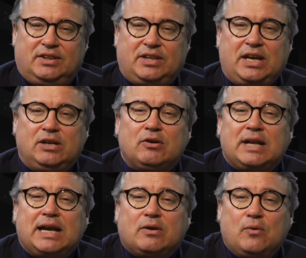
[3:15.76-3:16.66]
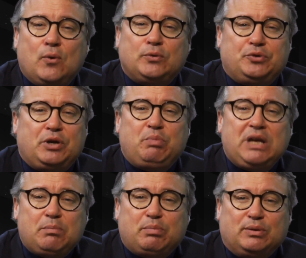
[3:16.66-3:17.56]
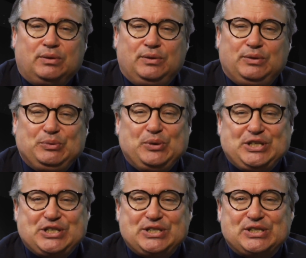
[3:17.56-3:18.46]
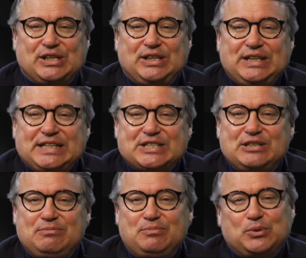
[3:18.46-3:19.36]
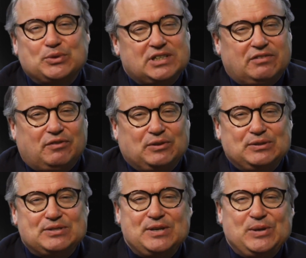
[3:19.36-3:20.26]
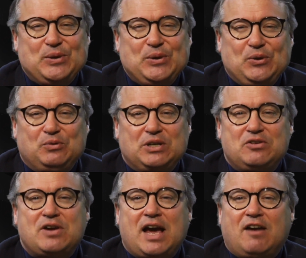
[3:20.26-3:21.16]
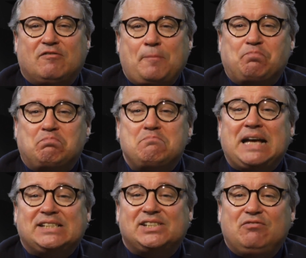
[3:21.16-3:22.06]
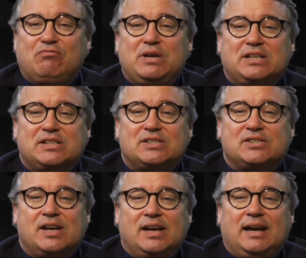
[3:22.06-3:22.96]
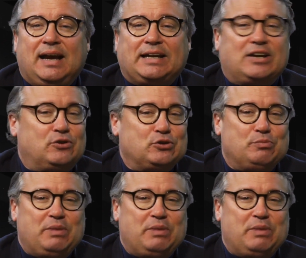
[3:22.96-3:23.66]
They look like ordinary people, which is a little more difficult when you have massive wings hanging on your